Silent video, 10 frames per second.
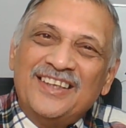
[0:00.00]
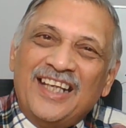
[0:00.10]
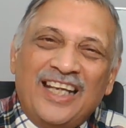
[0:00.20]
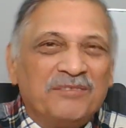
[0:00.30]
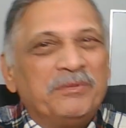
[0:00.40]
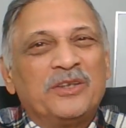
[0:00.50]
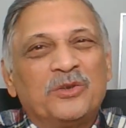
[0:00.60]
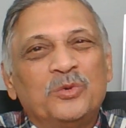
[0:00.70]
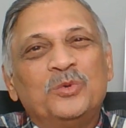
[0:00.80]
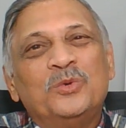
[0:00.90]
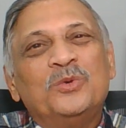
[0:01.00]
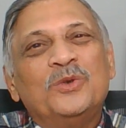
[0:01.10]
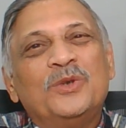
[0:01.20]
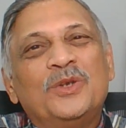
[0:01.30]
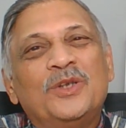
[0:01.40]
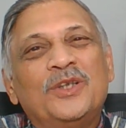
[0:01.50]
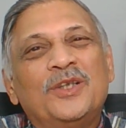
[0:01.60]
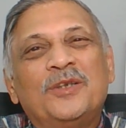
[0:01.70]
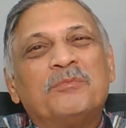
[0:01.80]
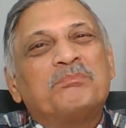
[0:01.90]
help it to
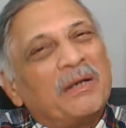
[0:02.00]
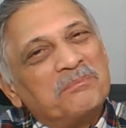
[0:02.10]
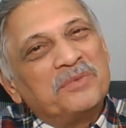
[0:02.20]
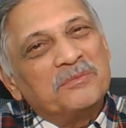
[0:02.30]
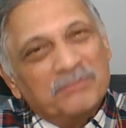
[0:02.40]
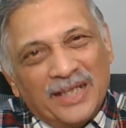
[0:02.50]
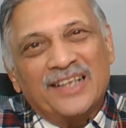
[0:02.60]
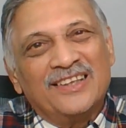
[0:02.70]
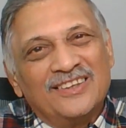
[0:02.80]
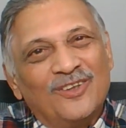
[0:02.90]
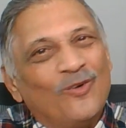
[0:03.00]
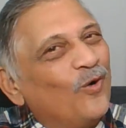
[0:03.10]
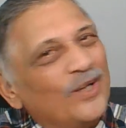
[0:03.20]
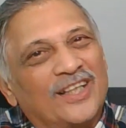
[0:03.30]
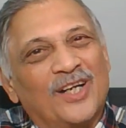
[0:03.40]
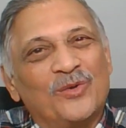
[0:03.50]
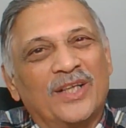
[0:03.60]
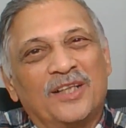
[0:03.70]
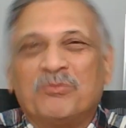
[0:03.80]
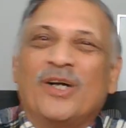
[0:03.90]
pump blood all around
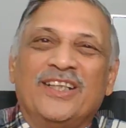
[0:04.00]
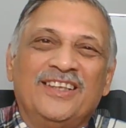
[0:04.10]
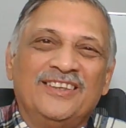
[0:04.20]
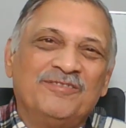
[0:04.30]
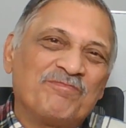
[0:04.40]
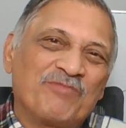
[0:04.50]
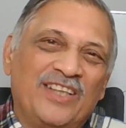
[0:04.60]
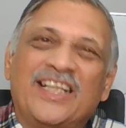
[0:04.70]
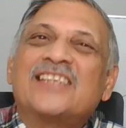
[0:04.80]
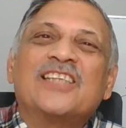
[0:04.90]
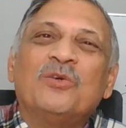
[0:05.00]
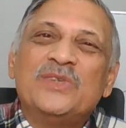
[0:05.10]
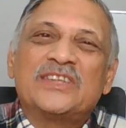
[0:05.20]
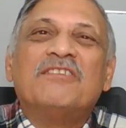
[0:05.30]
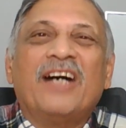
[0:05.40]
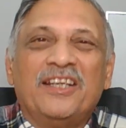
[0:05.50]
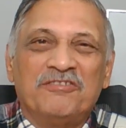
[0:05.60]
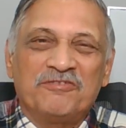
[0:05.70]
our body, and that's how we survive.